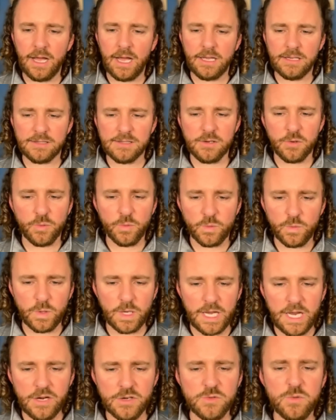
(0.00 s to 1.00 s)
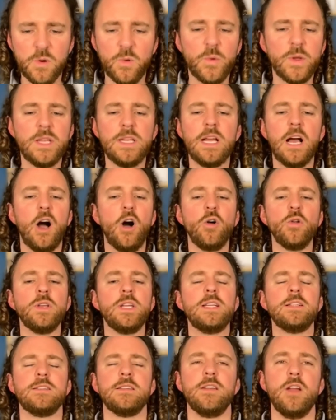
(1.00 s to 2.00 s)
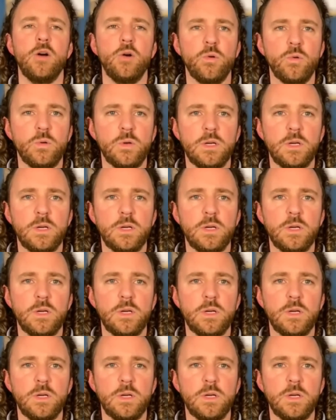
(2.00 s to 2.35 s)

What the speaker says: so here's what we all need to know.